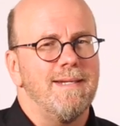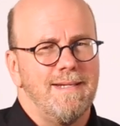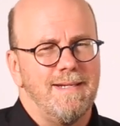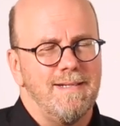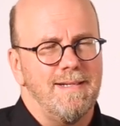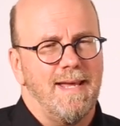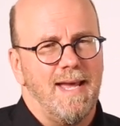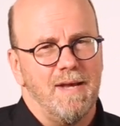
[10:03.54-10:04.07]

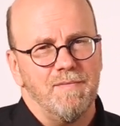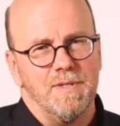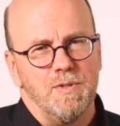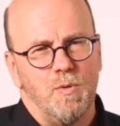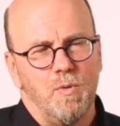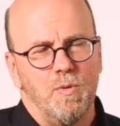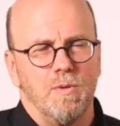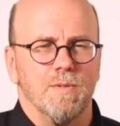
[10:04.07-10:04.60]
need to have a
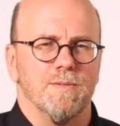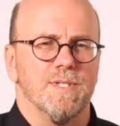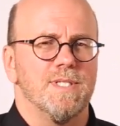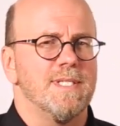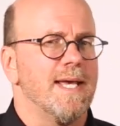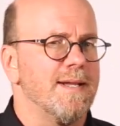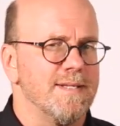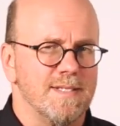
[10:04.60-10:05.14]
whole
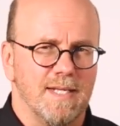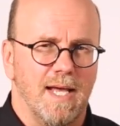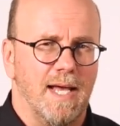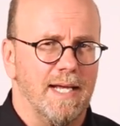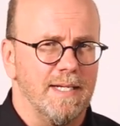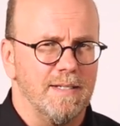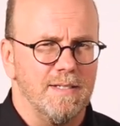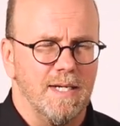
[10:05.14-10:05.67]
set
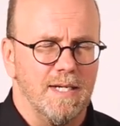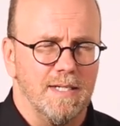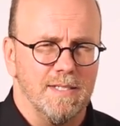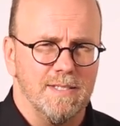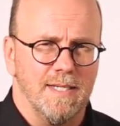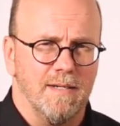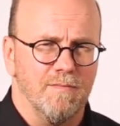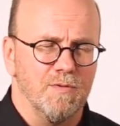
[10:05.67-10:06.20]
aside uh,
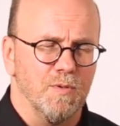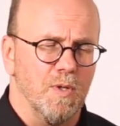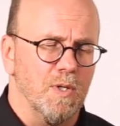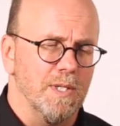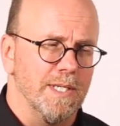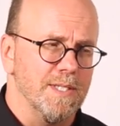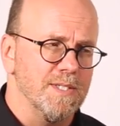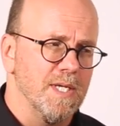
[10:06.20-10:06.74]
set of
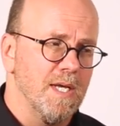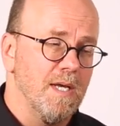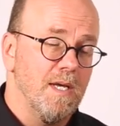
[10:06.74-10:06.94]
drawings.